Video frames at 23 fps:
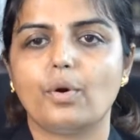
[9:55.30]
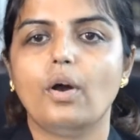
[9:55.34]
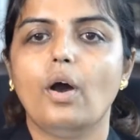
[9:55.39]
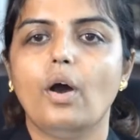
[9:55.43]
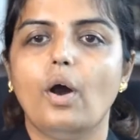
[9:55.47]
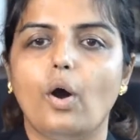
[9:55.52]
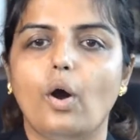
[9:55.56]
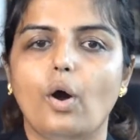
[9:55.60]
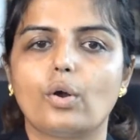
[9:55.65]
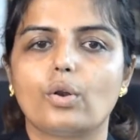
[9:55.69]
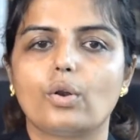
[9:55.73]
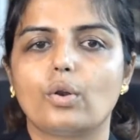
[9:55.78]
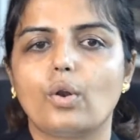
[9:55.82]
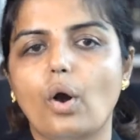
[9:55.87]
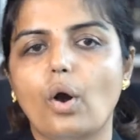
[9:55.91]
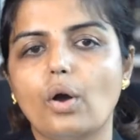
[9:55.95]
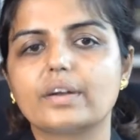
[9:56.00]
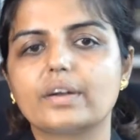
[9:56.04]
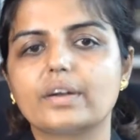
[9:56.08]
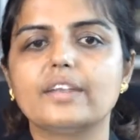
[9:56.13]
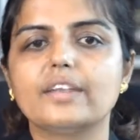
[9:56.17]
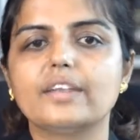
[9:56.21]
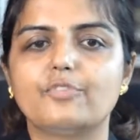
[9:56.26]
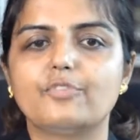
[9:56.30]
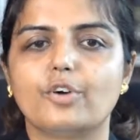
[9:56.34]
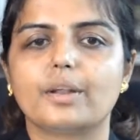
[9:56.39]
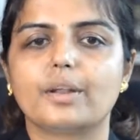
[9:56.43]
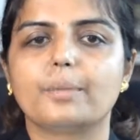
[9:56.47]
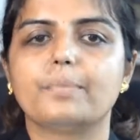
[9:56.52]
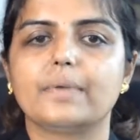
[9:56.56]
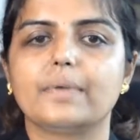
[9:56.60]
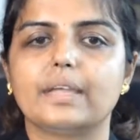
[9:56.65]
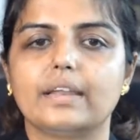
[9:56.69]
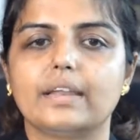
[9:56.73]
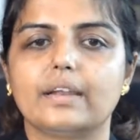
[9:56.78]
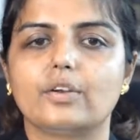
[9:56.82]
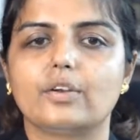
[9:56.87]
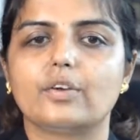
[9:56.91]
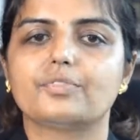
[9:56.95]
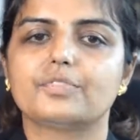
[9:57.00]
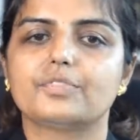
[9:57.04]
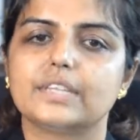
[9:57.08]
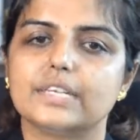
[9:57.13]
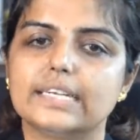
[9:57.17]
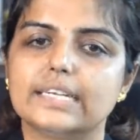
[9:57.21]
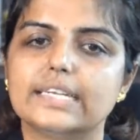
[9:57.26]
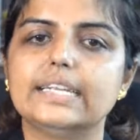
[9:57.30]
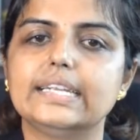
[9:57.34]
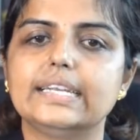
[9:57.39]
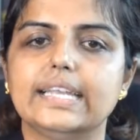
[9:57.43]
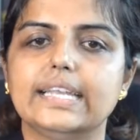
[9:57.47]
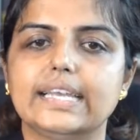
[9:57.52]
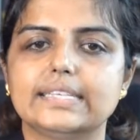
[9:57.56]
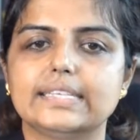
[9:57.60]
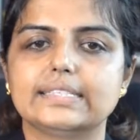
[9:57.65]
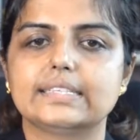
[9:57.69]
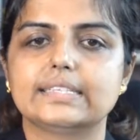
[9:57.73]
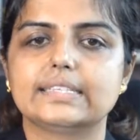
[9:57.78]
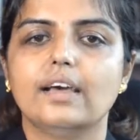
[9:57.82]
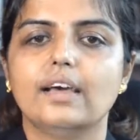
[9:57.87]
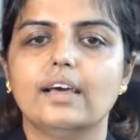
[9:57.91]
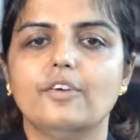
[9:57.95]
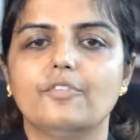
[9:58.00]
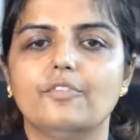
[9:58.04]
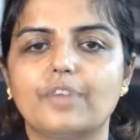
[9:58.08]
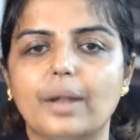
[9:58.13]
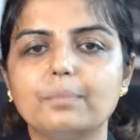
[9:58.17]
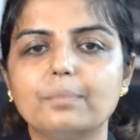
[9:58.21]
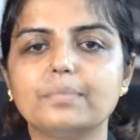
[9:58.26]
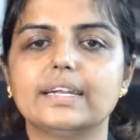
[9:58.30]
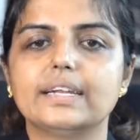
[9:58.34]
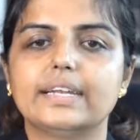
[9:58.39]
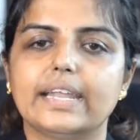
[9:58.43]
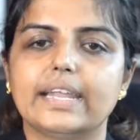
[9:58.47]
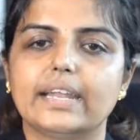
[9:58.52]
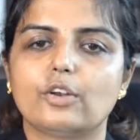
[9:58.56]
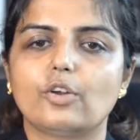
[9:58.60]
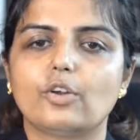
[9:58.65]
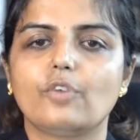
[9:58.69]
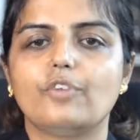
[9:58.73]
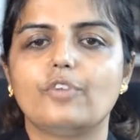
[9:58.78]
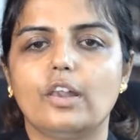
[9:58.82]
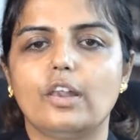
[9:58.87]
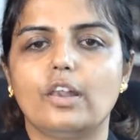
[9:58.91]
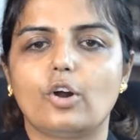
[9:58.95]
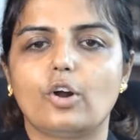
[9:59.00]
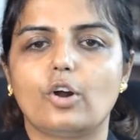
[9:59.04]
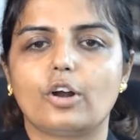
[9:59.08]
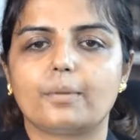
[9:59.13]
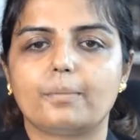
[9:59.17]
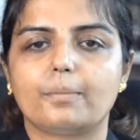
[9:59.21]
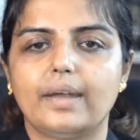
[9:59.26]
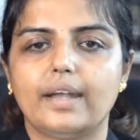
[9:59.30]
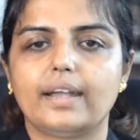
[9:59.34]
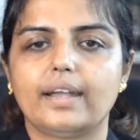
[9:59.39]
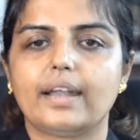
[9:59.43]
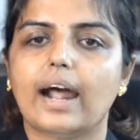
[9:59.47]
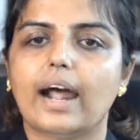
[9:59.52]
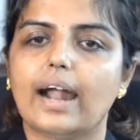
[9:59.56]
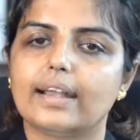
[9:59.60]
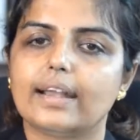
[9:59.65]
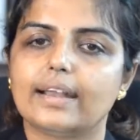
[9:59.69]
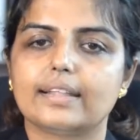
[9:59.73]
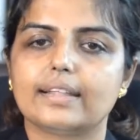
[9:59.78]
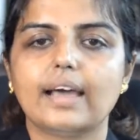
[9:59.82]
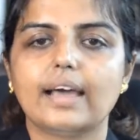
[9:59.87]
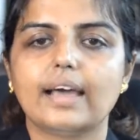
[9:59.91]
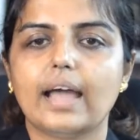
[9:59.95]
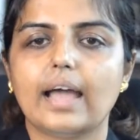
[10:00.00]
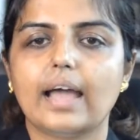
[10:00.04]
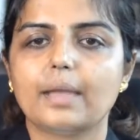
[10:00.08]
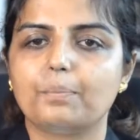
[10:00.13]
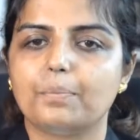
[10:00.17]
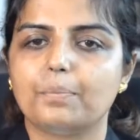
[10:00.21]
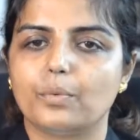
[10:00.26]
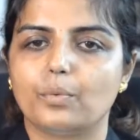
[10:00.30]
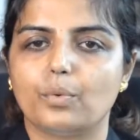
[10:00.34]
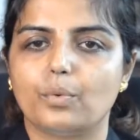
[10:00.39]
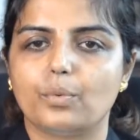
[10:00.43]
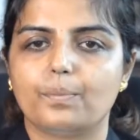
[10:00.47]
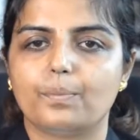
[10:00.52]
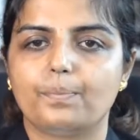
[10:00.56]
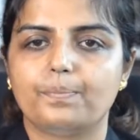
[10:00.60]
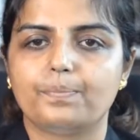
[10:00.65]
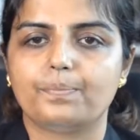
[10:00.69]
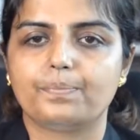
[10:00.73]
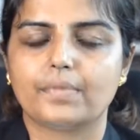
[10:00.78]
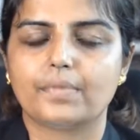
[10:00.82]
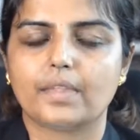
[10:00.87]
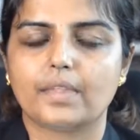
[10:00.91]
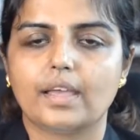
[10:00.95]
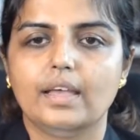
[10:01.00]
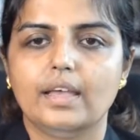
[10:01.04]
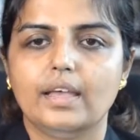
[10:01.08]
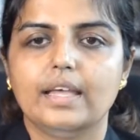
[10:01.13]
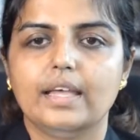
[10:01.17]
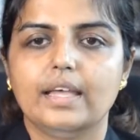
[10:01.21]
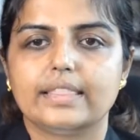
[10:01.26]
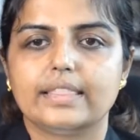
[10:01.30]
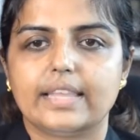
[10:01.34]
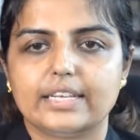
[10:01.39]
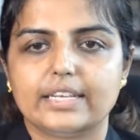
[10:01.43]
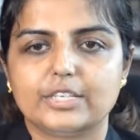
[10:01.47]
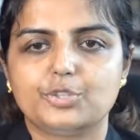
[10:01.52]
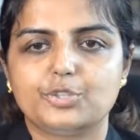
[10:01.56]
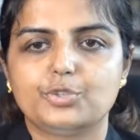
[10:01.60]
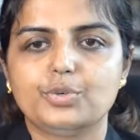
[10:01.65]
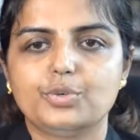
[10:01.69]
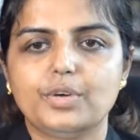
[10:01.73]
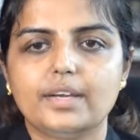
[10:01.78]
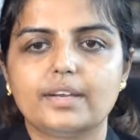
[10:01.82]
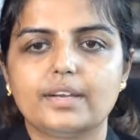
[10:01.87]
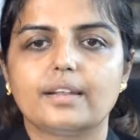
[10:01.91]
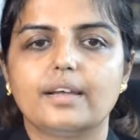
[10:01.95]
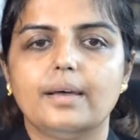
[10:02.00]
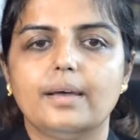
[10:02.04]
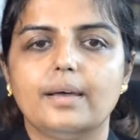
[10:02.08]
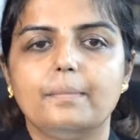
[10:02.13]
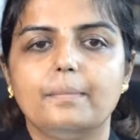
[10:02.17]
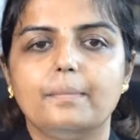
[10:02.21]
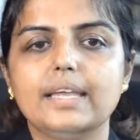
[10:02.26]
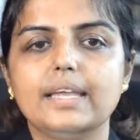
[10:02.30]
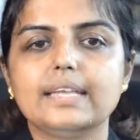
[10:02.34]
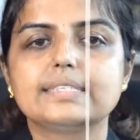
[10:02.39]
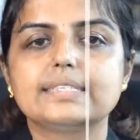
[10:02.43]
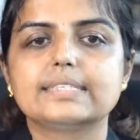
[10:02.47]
are locked in for a period of 30 days from the date of allotment under the IPO. The issuer makes a